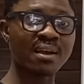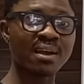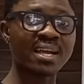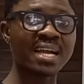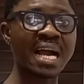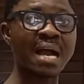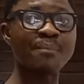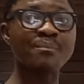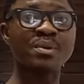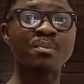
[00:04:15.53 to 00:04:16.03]

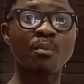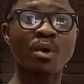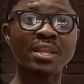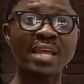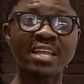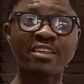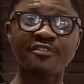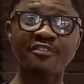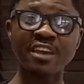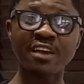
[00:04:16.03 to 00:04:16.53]
can be more
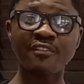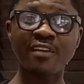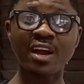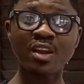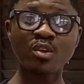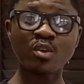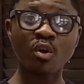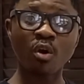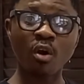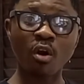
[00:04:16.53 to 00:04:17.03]
than the fair
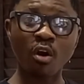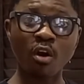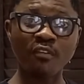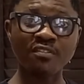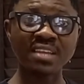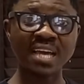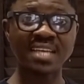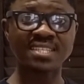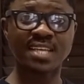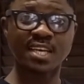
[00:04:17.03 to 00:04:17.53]
value of
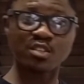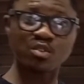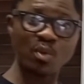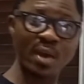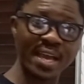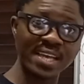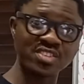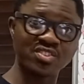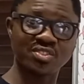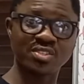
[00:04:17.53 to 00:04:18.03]
the asset you
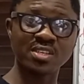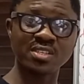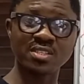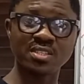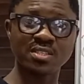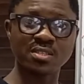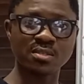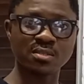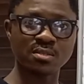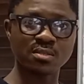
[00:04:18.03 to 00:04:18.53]
are
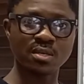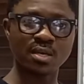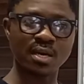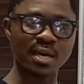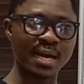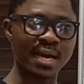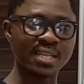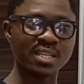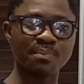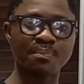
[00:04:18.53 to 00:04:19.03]
exchanging.
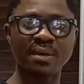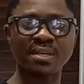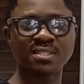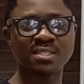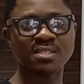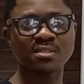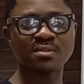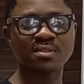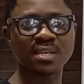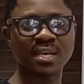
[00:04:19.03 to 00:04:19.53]
And the
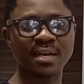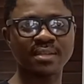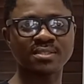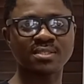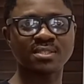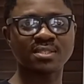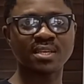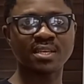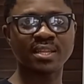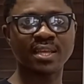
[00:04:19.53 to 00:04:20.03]
person can
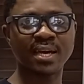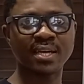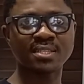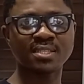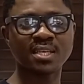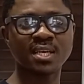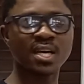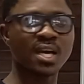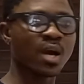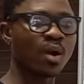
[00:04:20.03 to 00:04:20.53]
say
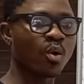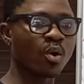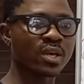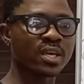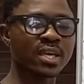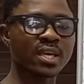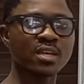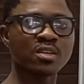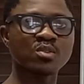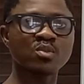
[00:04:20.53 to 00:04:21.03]
that,
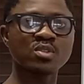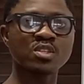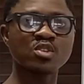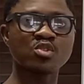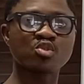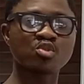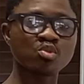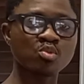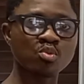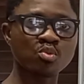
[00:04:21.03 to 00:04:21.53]
okay, you
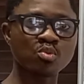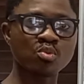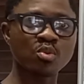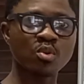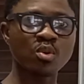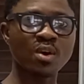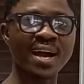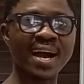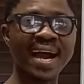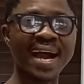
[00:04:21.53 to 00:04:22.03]
need to
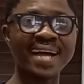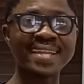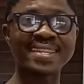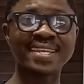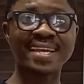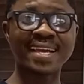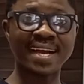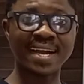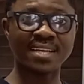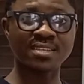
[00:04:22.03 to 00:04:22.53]

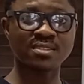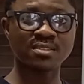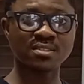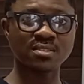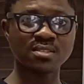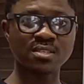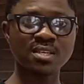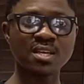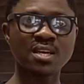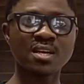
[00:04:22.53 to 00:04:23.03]
add cash.
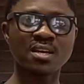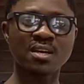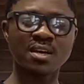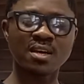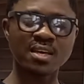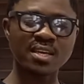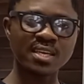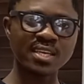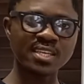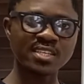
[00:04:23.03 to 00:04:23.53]

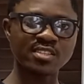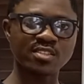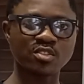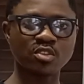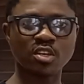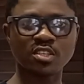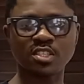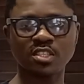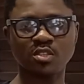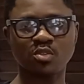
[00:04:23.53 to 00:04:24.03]
In
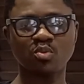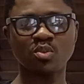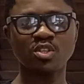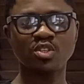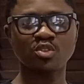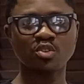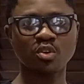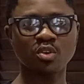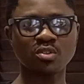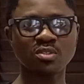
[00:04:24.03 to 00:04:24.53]
such
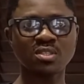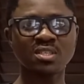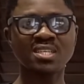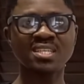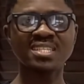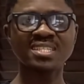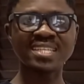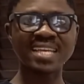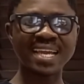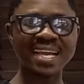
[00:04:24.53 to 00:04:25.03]
situation,
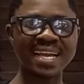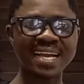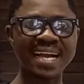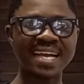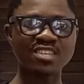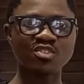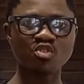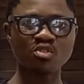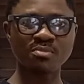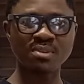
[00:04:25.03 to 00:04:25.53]
the
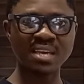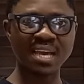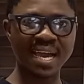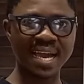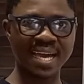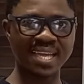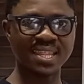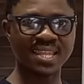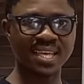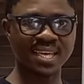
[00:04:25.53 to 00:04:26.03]
cash should be
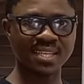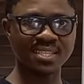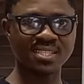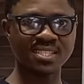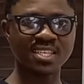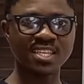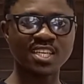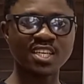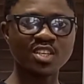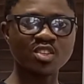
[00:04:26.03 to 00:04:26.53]
added
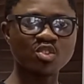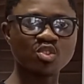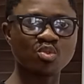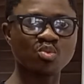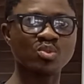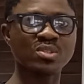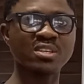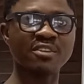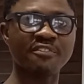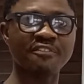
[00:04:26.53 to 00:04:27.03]
to
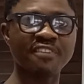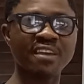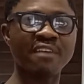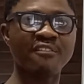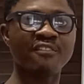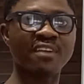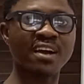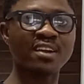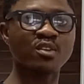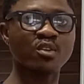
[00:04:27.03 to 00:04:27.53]
the fair
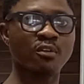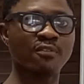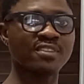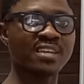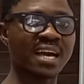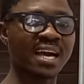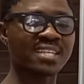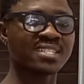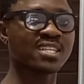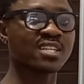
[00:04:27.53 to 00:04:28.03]
value of
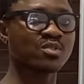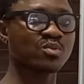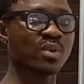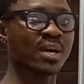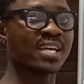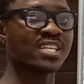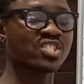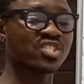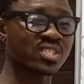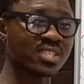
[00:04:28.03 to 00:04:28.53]
the asset you
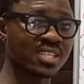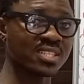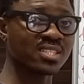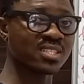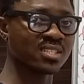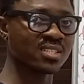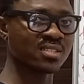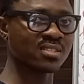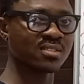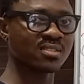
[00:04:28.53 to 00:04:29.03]
are
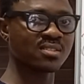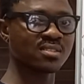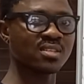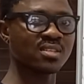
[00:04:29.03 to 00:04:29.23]
exchanging